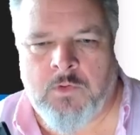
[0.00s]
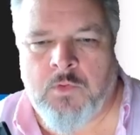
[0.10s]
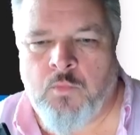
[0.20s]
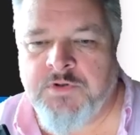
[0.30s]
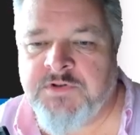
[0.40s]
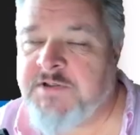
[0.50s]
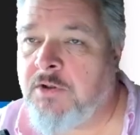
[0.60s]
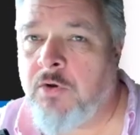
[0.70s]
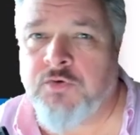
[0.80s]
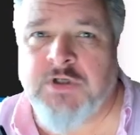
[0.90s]
which takes a
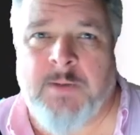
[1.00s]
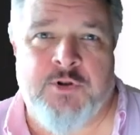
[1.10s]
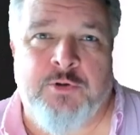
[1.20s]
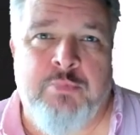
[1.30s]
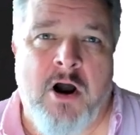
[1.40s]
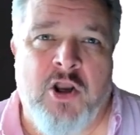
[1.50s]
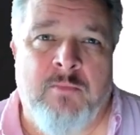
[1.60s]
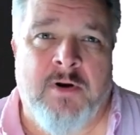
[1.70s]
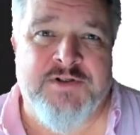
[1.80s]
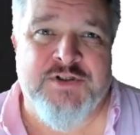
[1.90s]
long time to compile
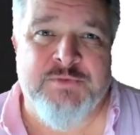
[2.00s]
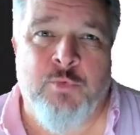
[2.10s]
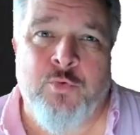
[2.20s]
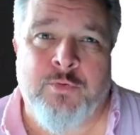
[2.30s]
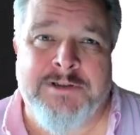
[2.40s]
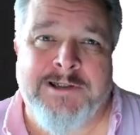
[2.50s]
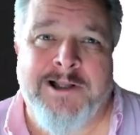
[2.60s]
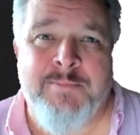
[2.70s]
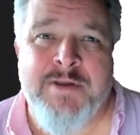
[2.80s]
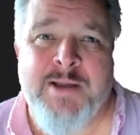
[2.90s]
on my small little
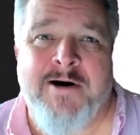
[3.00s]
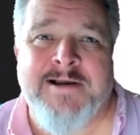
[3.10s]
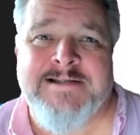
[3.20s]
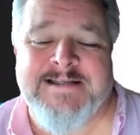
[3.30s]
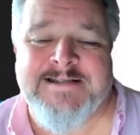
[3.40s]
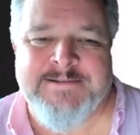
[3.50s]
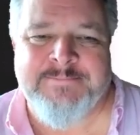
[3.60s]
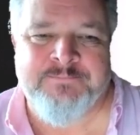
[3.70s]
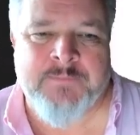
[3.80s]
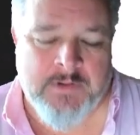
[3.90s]
IBM I
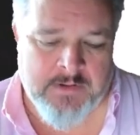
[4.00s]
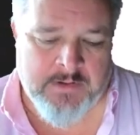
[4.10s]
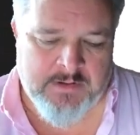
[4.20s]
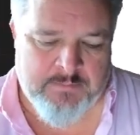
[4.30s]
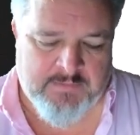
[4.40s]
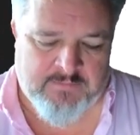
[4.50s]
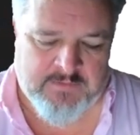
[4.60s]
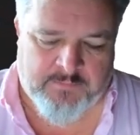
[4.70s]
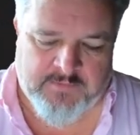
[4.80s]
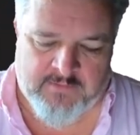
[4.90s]
system. Let me
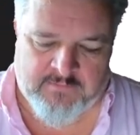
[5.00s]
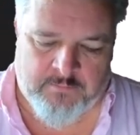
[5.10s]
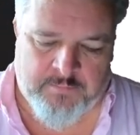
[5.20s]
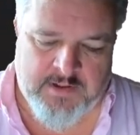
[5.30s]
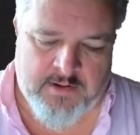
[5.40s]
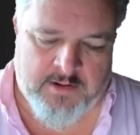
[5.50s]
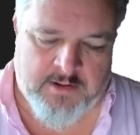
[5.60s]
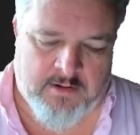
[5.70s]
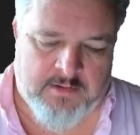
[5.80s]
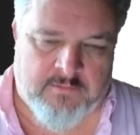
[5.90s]
subset so PII
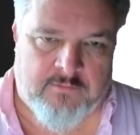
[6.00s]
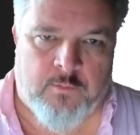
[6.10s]
is all we